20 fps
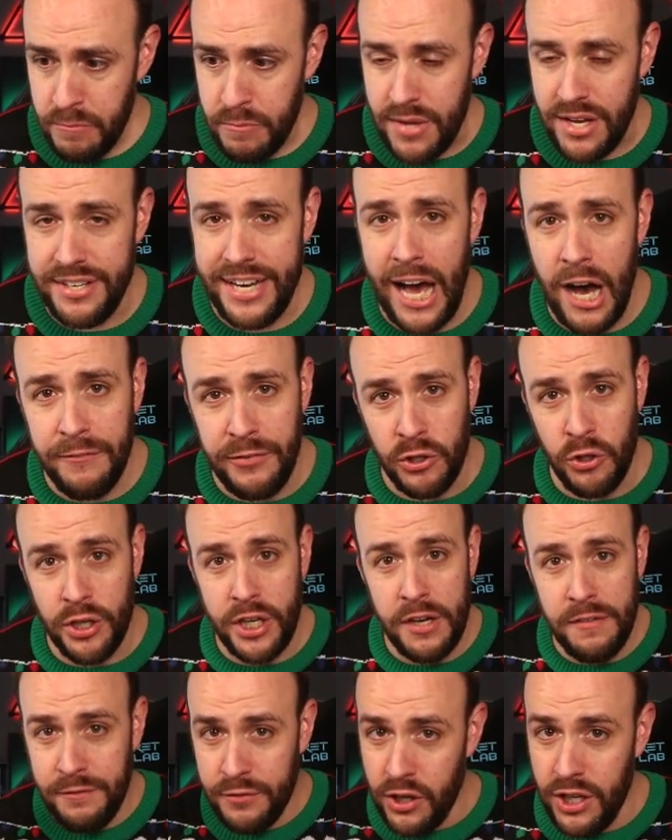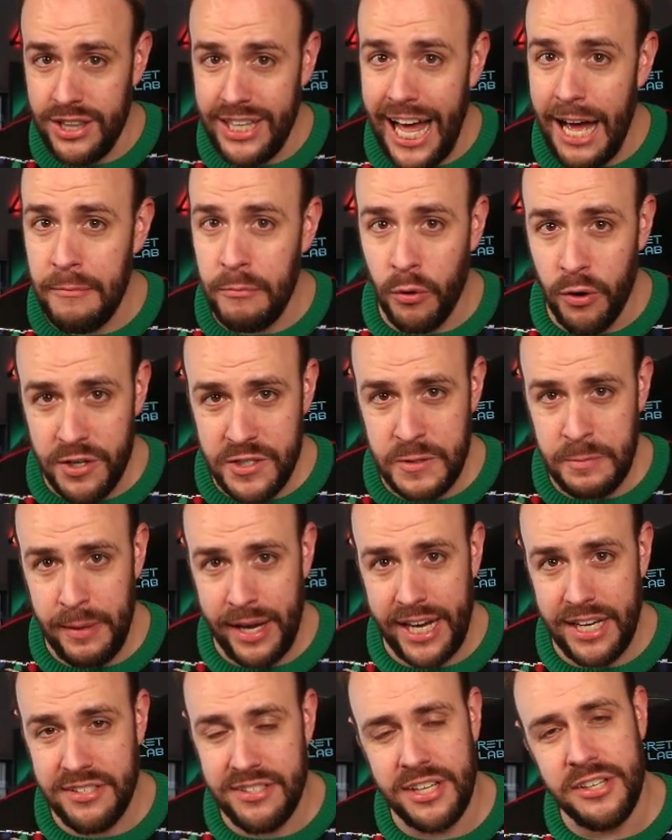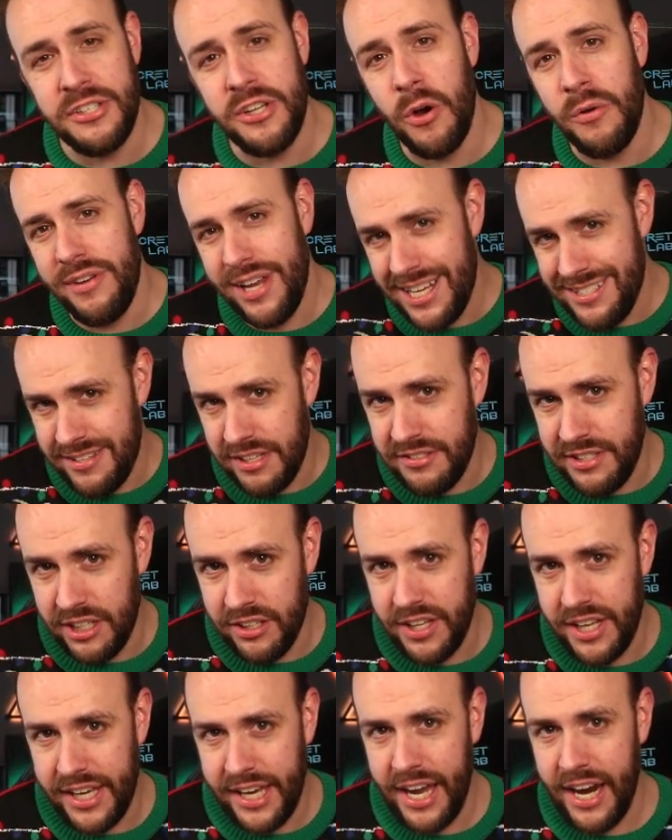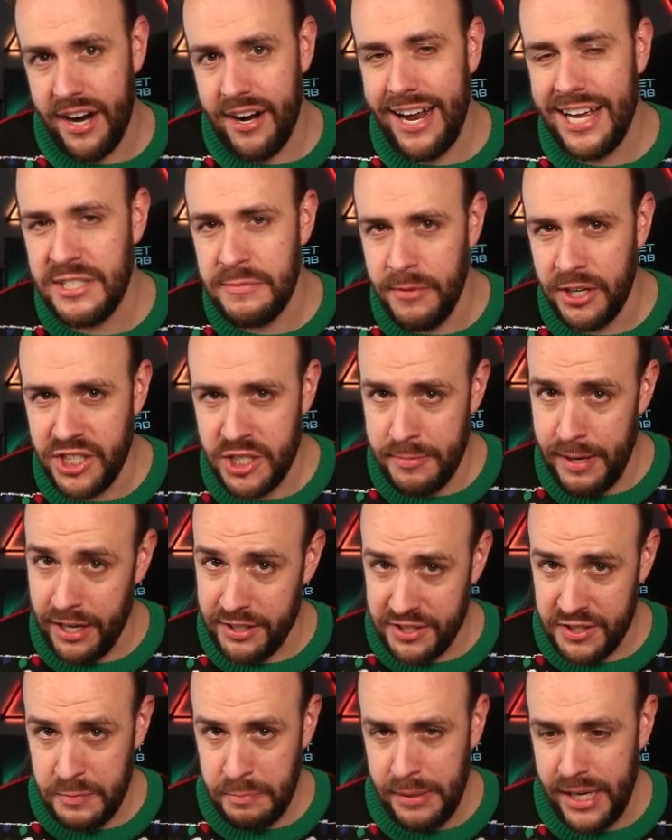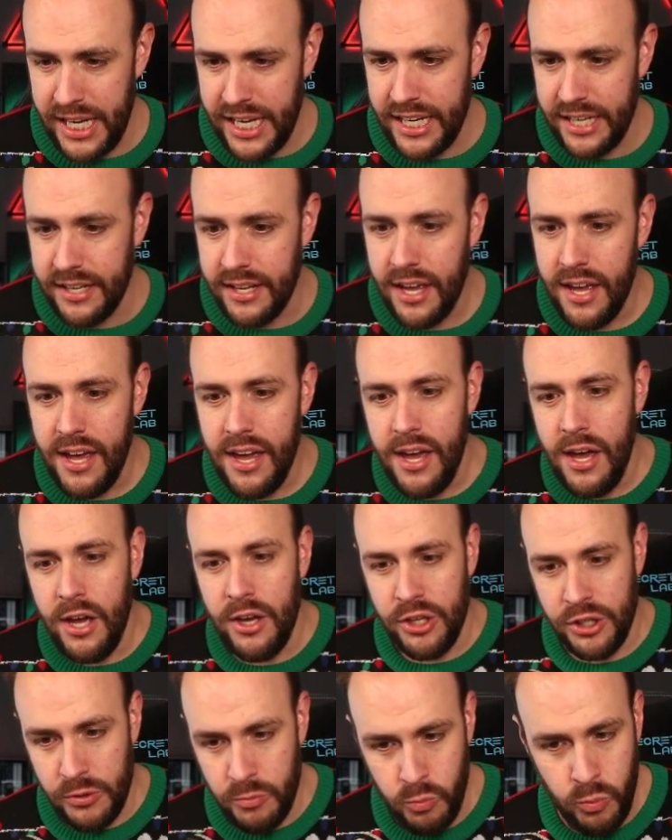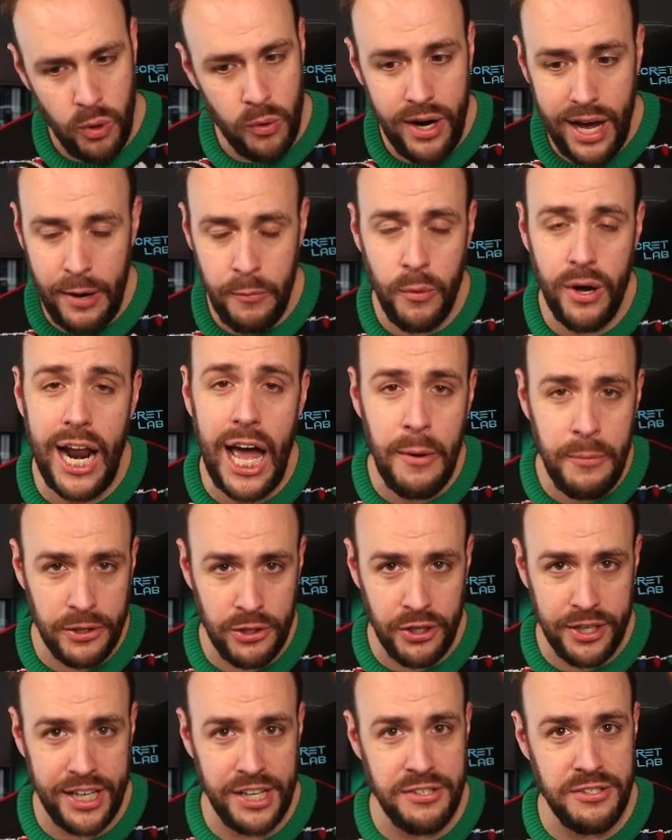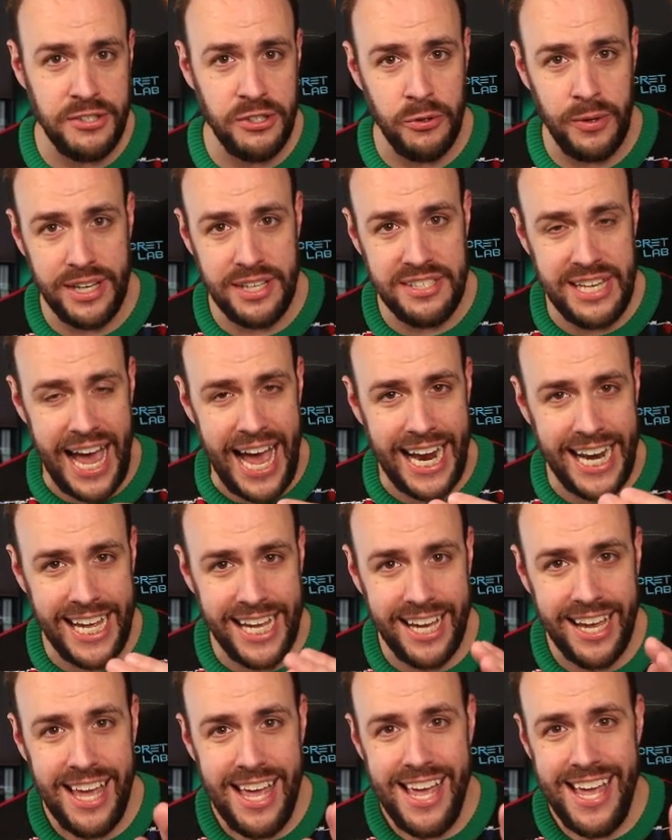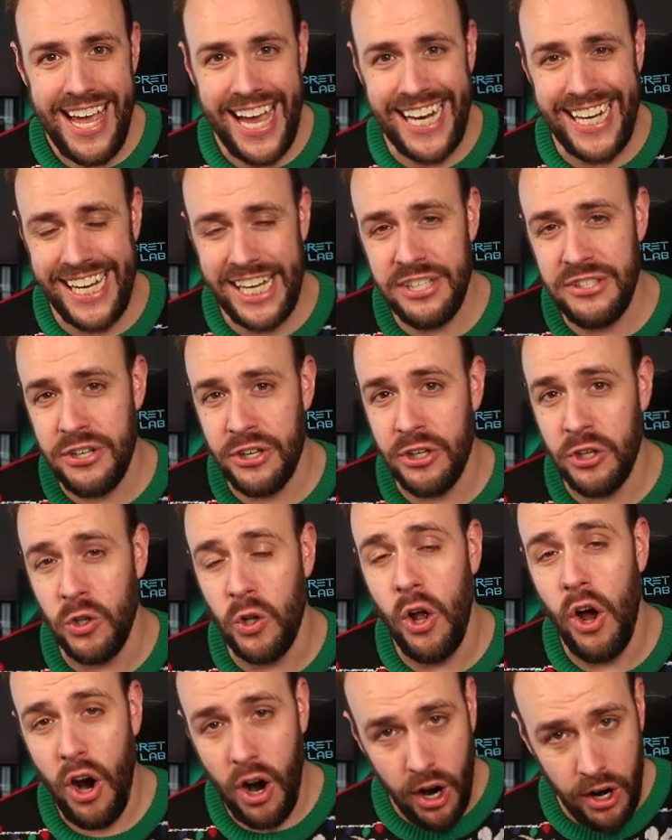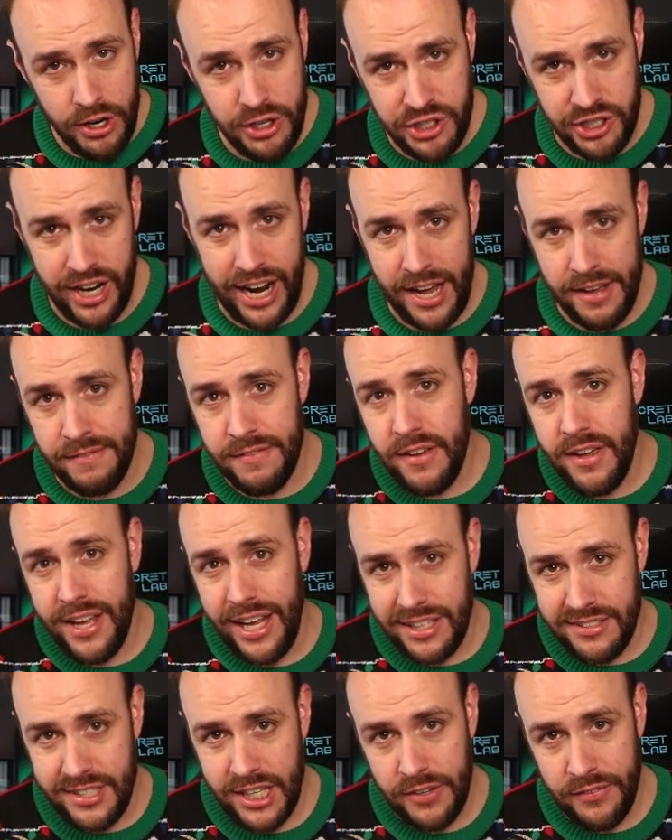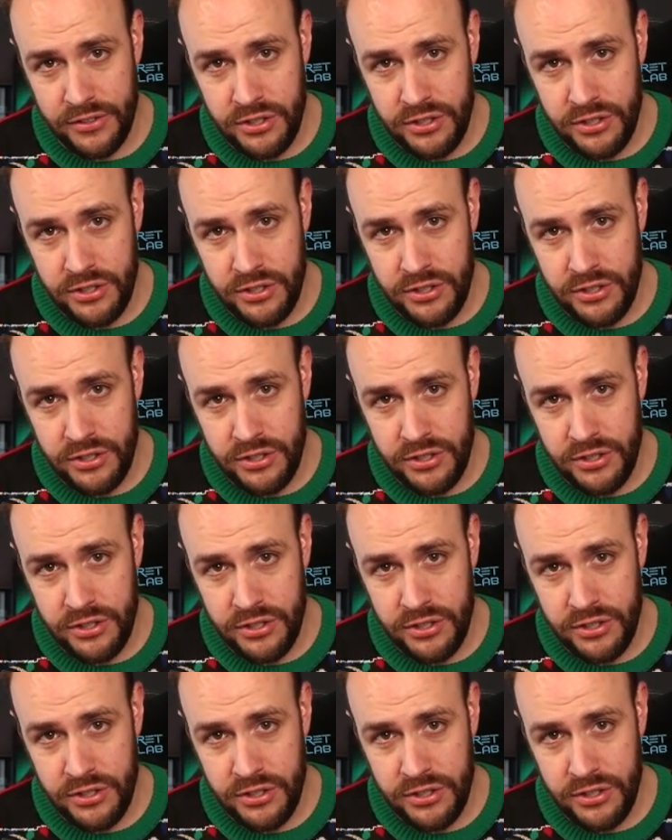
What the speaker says: Now, if you're looking for a lot more space and don't necessarily care as much about speed, what I would look into is adding an internal hard drive instead of a